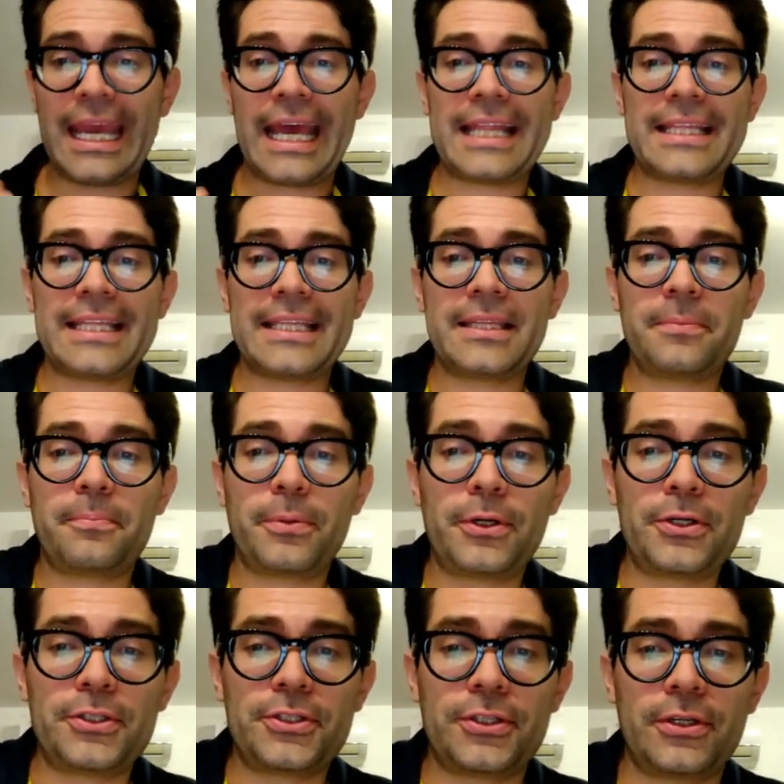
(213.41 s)
and then the
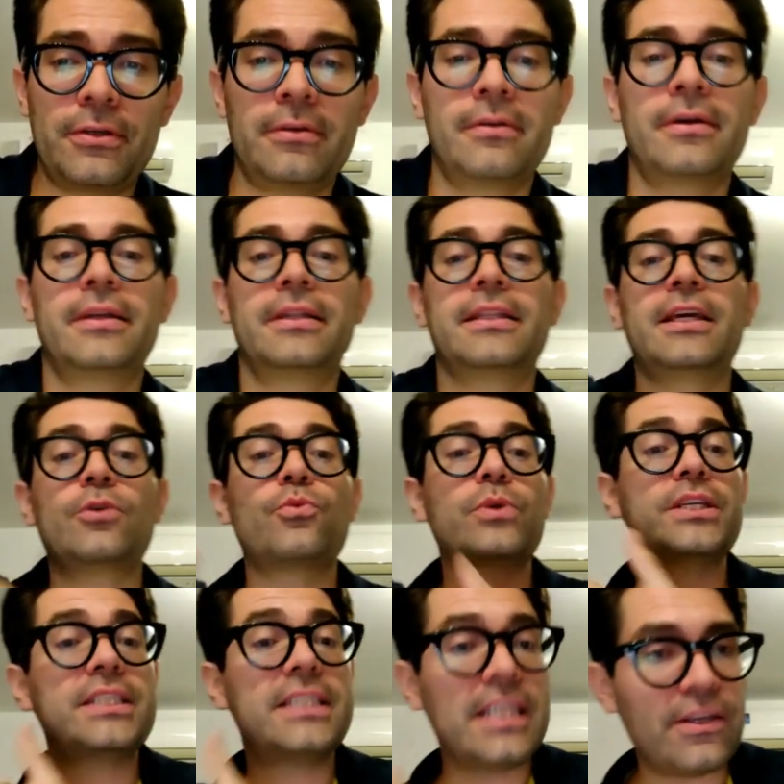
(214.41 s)
person they
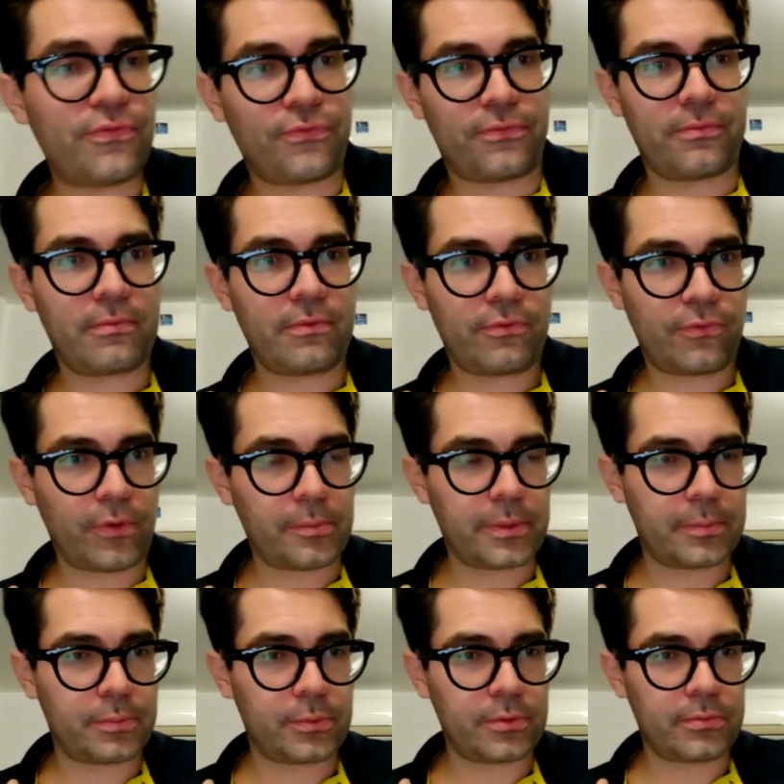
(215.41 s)
receive from the
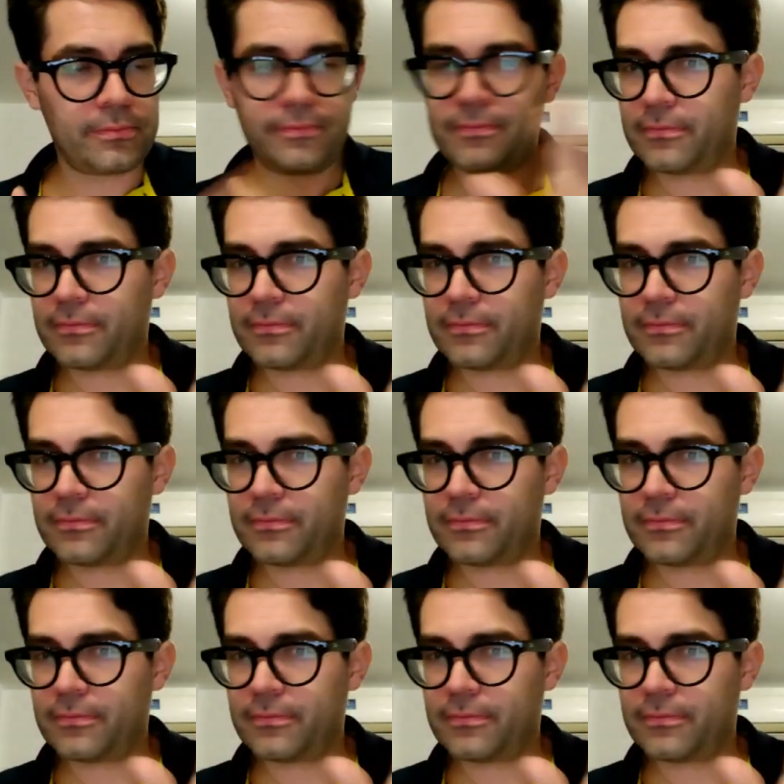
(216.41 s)
pool.